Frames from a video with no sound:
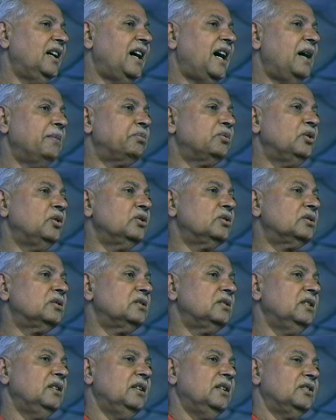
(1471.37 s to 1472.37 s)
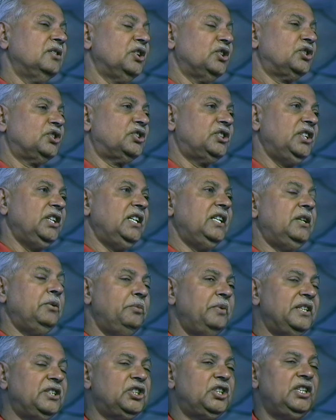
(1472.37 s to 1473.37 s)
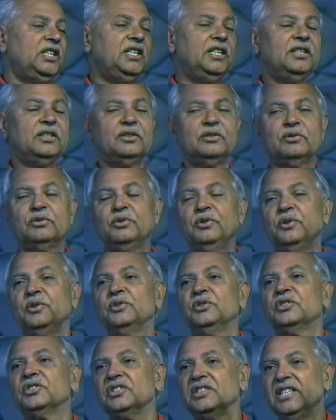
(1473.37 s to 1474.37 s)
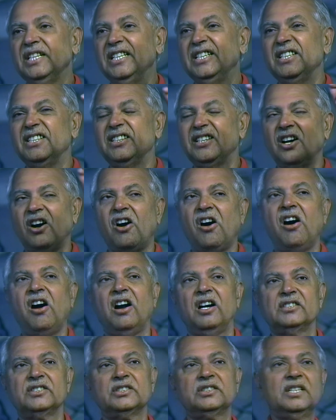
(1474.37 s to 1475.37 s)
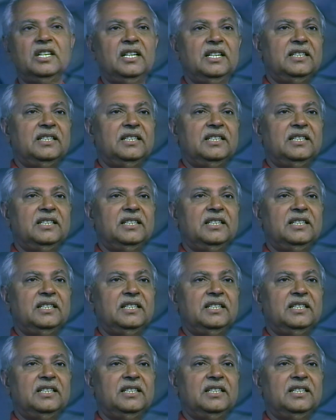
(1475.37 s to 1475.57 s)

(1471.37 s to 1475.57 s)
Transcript: of course, the seed which he sows in the hearts